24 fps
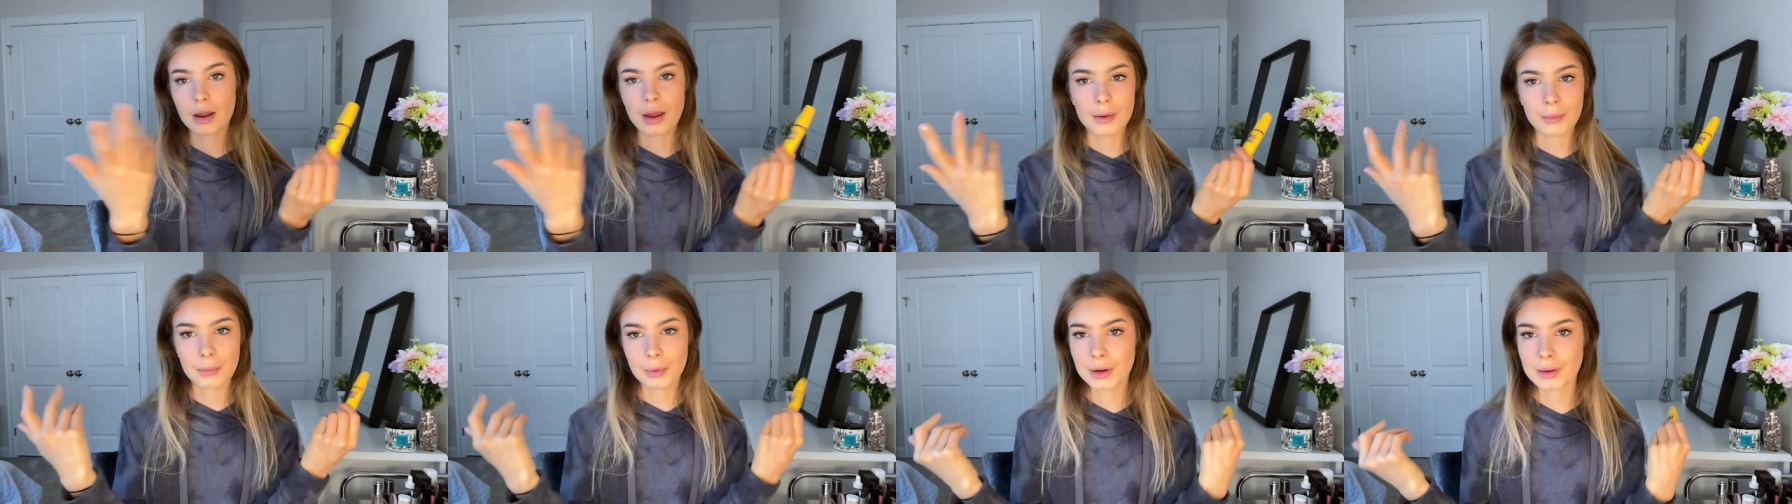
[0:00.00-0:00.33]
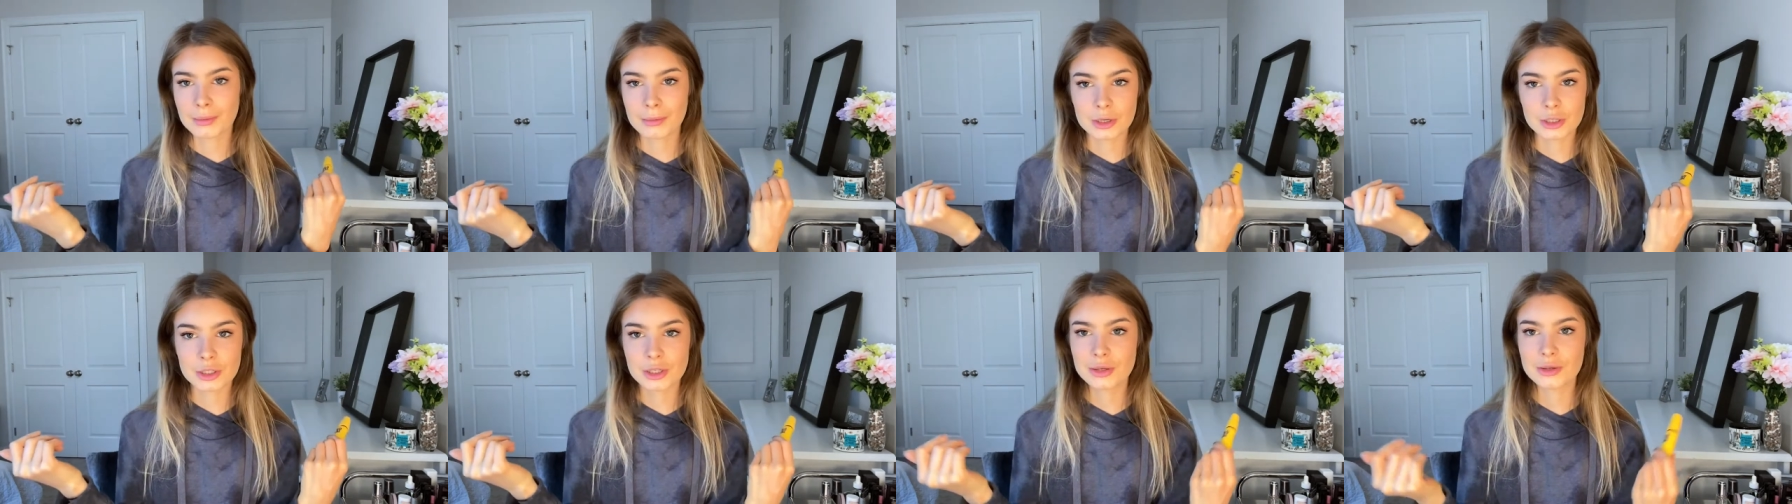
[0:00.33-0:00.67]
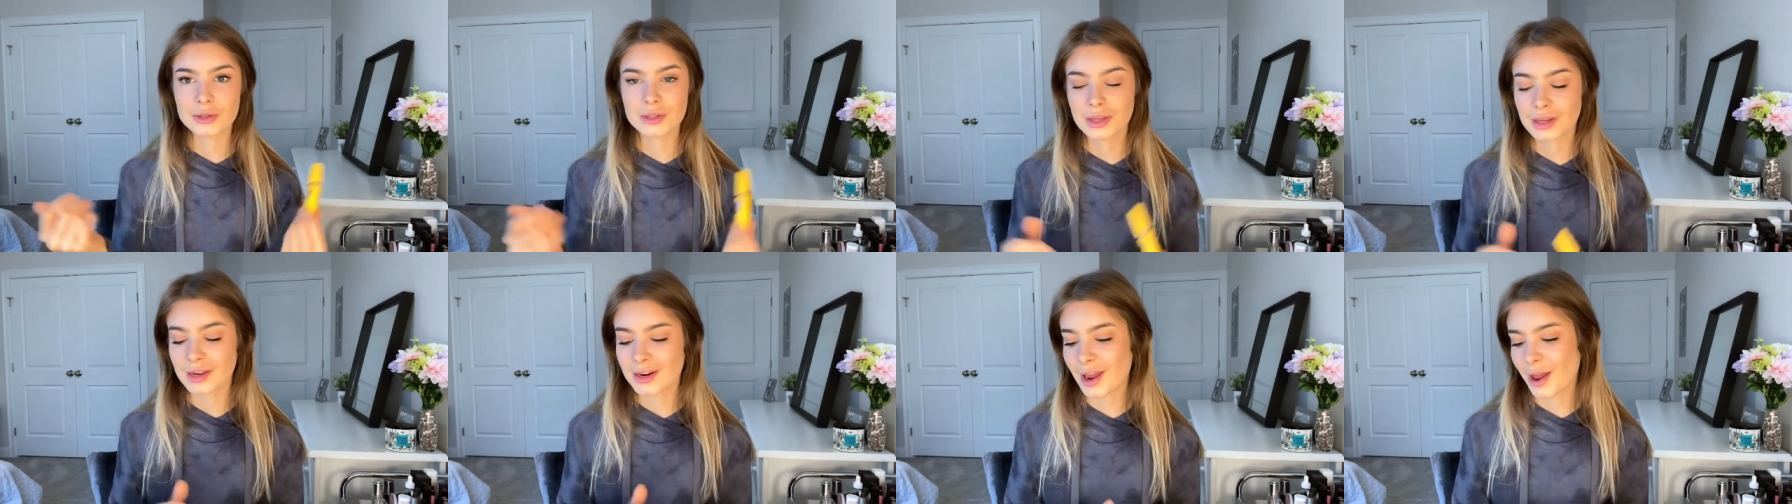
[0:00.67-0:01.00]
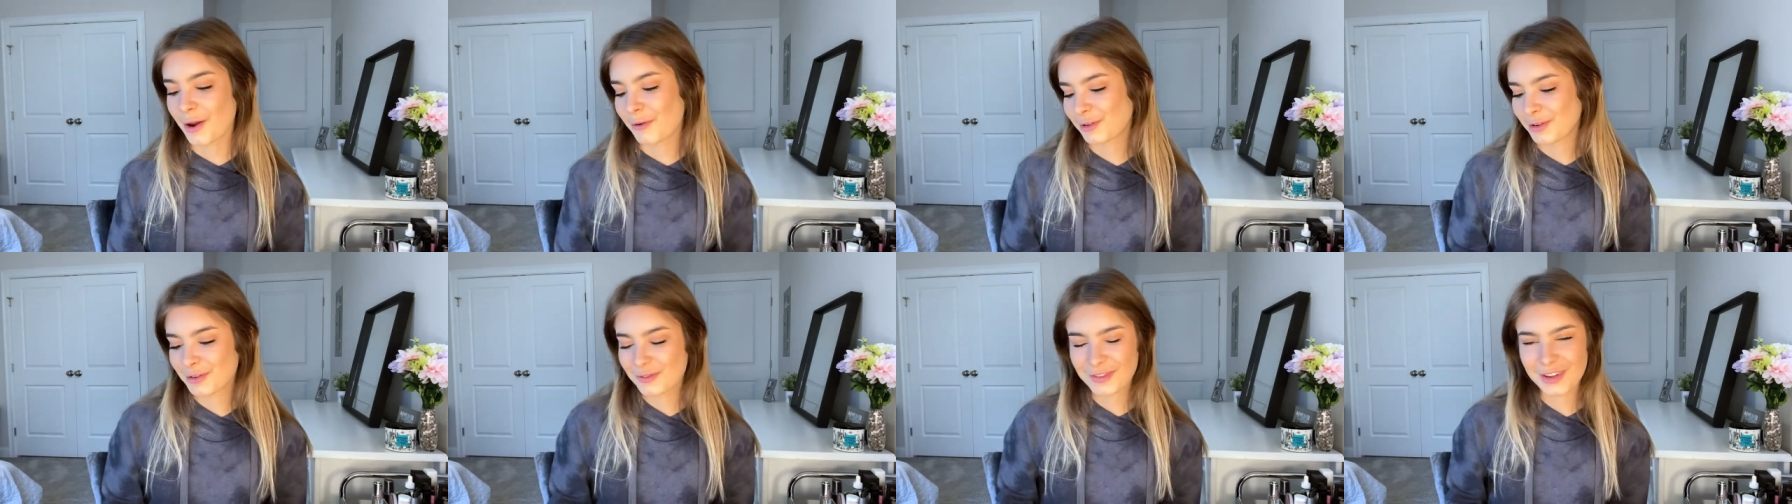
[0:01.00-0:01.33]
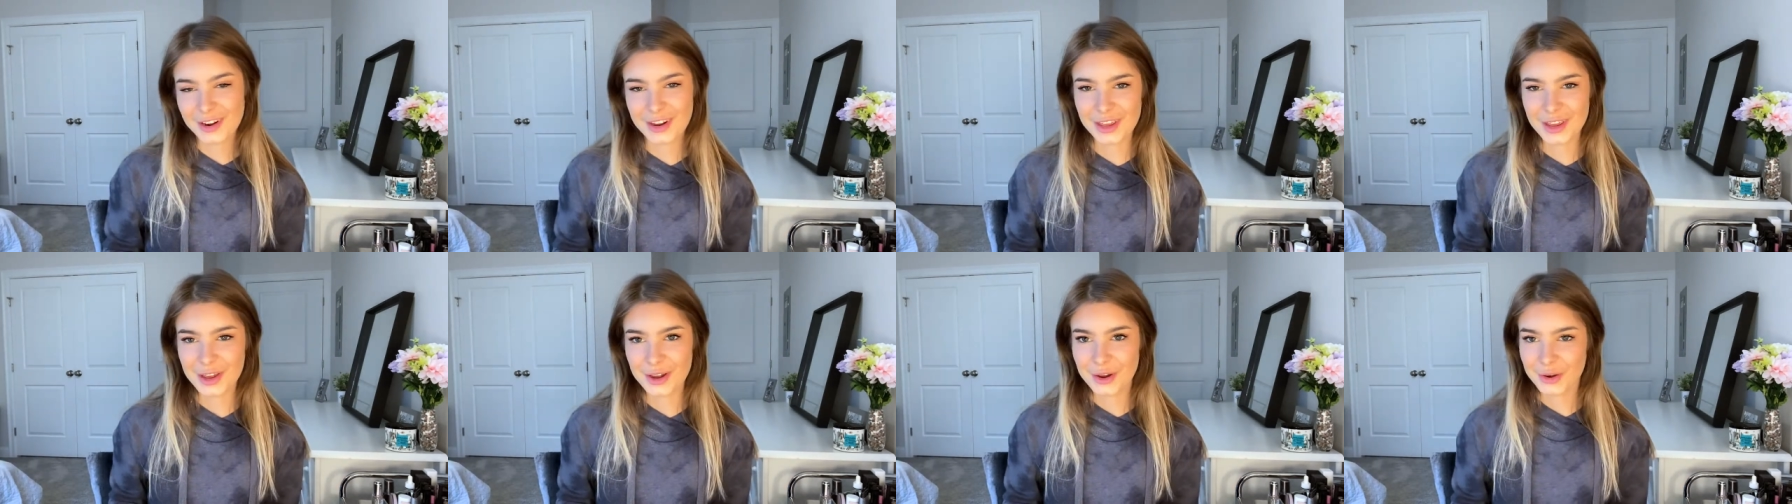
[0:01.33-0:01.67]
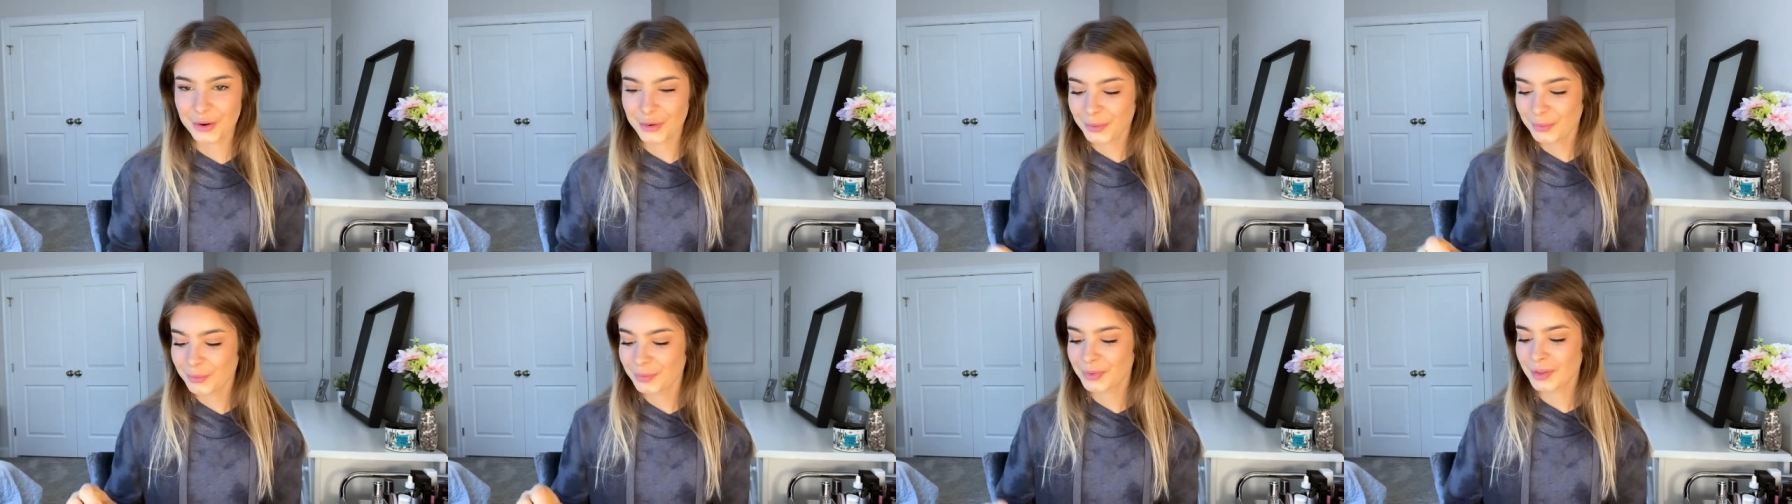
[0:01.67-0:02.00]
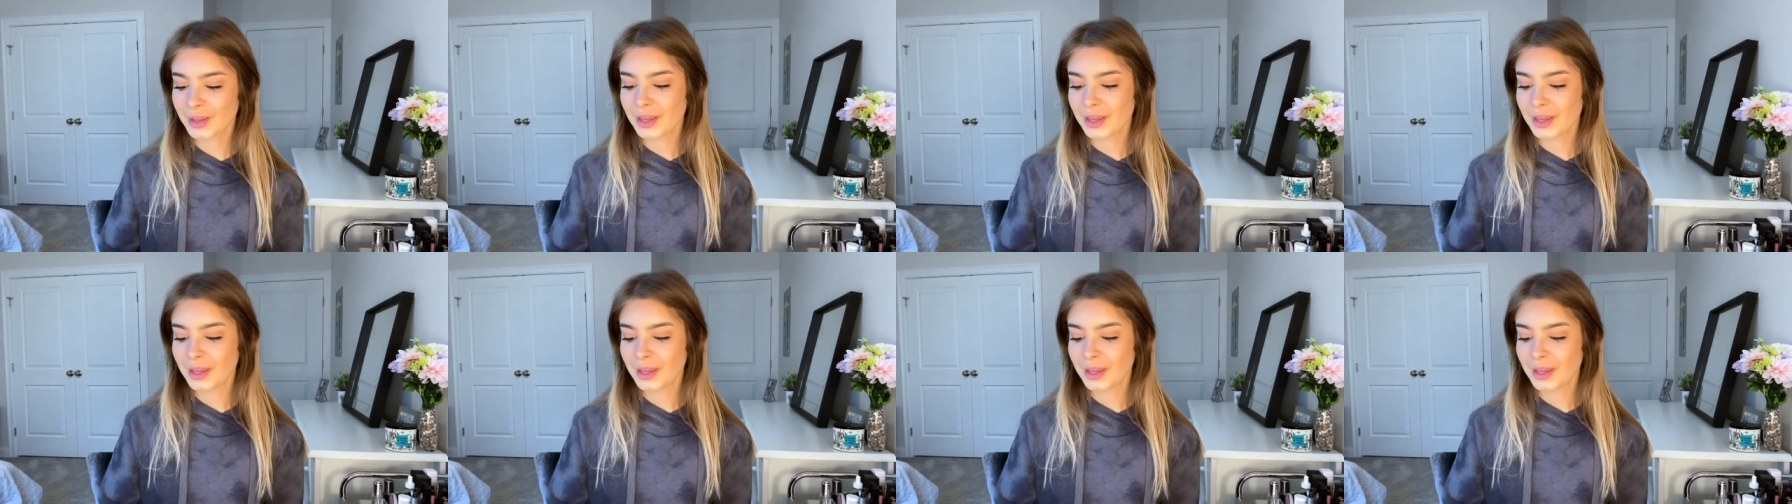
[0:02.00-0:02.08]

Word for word: I pretty much use it in every video.